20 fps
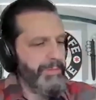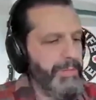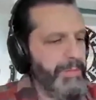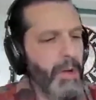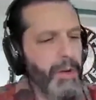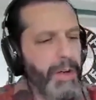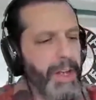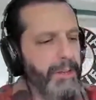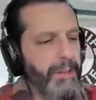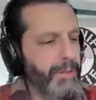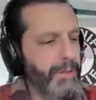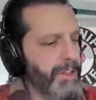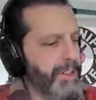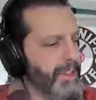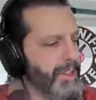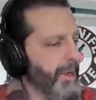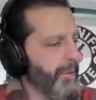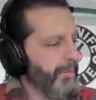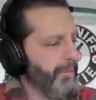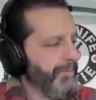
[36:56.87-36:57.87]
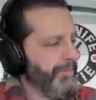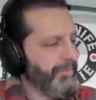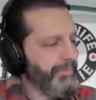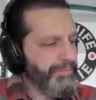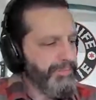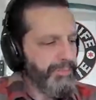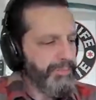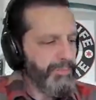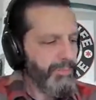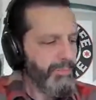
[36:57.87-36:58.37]
Okay, first up,
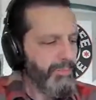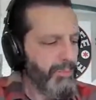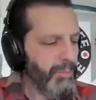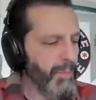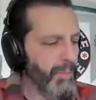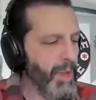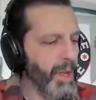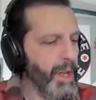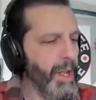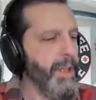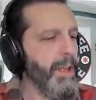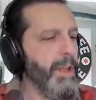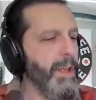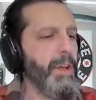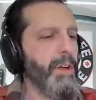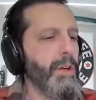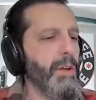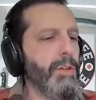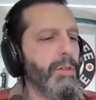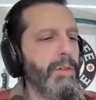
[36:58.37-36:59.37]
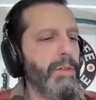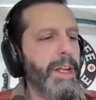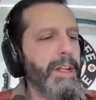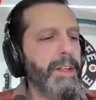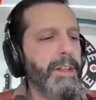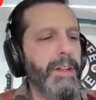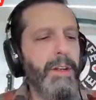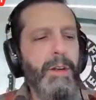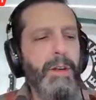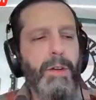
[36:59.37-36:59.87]
great
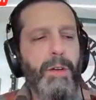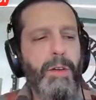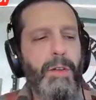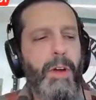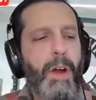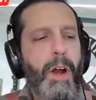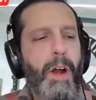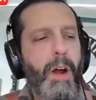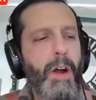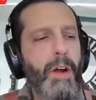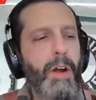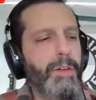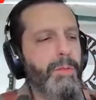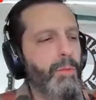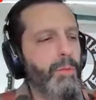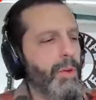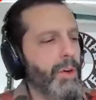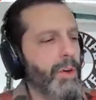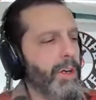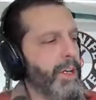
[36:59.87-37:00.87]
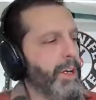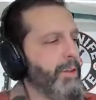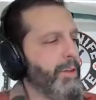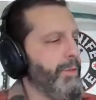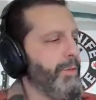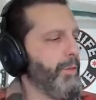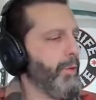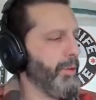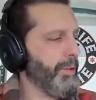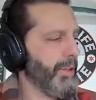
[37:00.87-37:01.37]
hard work
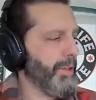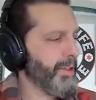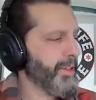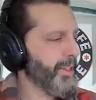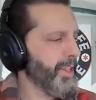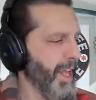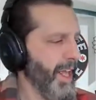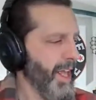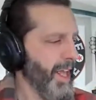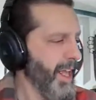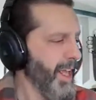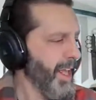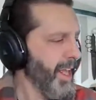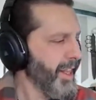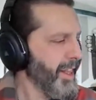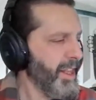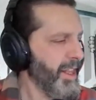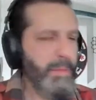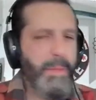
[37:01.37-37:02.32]
folders, the